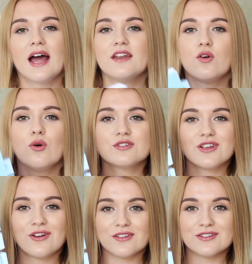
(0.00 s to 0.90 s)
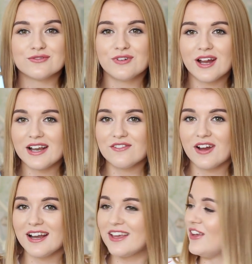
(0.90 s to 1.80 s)
And I've also got this
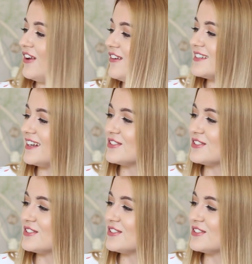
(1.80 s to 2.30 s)
really cute